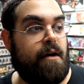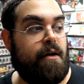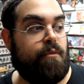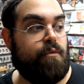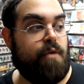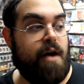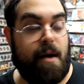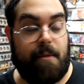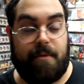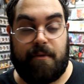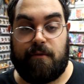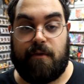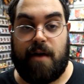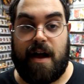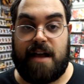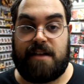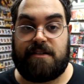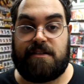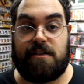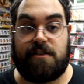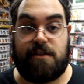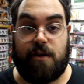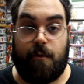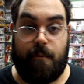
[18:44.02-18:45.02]
Robin
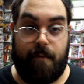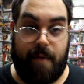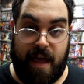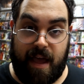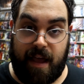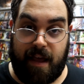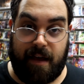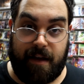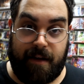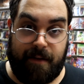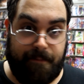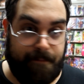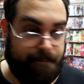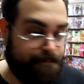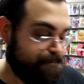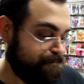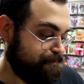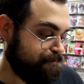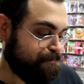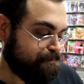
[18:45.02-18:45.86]
Rises Omega.